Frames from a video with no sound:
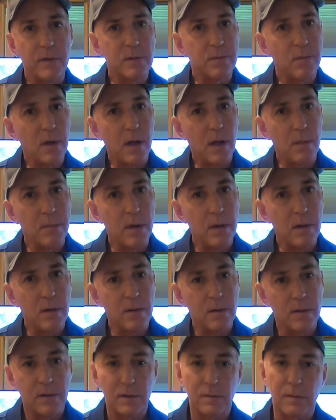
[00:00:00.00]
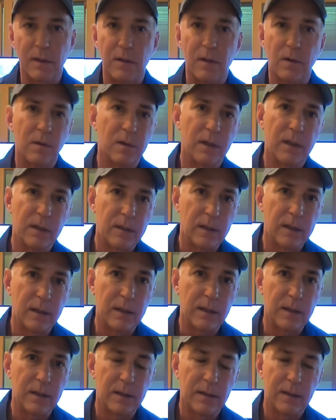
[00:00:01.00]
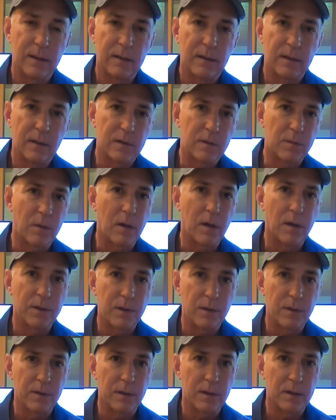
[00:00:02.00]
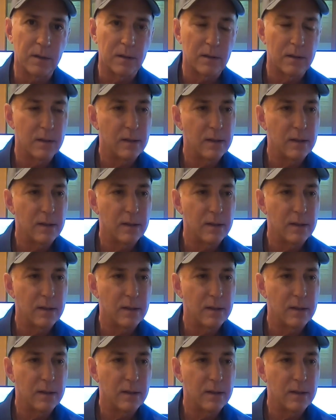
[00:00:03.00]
small boat, so I only need a small unit.